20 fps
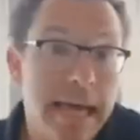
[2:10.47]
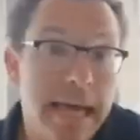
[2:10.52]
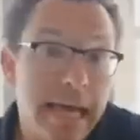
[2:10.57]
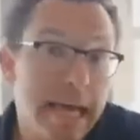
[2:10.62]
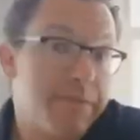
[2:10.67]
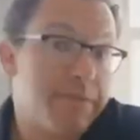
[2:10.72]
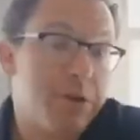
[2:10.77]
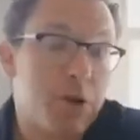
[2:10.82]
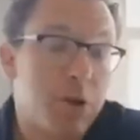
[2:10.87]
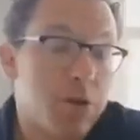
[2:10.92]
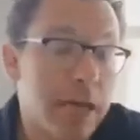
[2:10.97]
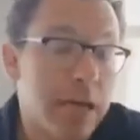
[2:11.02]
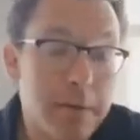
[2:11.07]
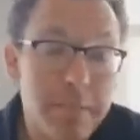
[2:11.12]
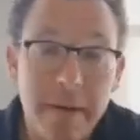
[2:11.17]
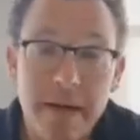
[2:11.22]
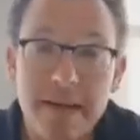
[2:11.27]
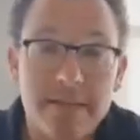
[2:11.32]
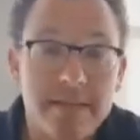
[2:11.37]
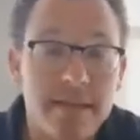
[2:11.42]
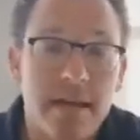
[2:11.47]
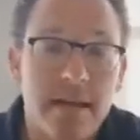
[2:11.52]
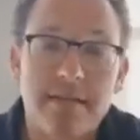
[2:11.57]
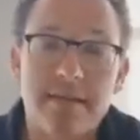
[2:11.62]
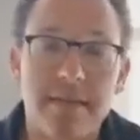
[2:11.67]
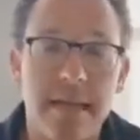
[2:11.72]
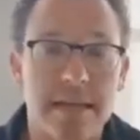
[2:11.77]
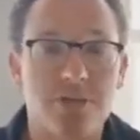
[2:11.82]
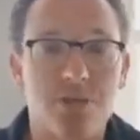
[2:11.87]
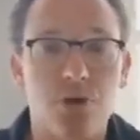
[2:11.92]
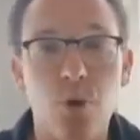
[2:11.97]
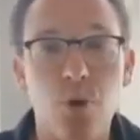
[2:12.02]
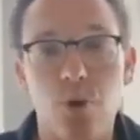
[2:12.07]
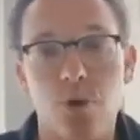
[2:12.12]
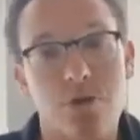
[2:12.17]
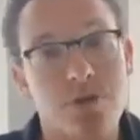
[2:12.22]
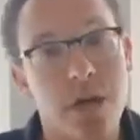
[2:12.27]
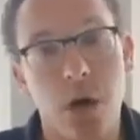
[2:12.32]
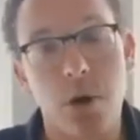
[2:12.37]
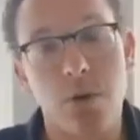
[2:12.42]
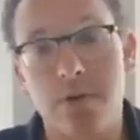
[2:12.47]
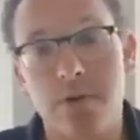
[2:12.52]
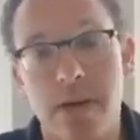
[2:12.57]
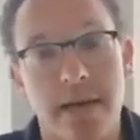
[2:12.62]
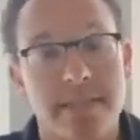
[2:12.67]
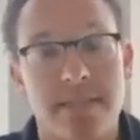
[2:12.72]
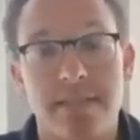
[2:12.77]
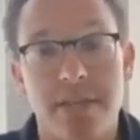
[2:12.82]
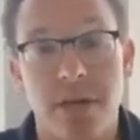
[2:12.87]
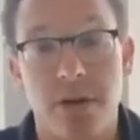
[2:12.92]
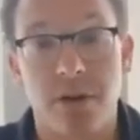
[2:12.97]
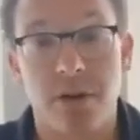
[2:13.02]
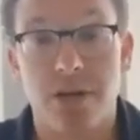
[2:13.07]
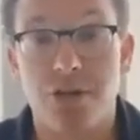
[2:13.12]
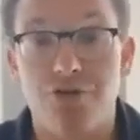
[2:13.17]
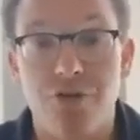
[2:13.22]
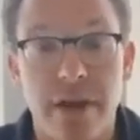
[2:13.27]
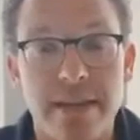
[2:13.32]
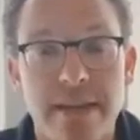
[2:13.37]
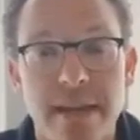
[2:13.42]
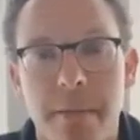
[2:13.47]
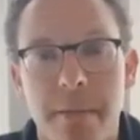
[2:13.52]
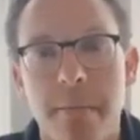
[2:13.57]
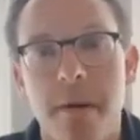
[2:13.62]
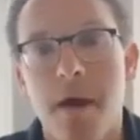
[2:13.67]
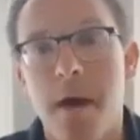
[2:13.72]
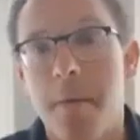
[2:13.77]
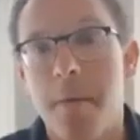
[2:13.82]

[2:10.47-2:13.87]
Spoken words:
If you don't like penny stocks, that's cool. Don't necessarily trade them.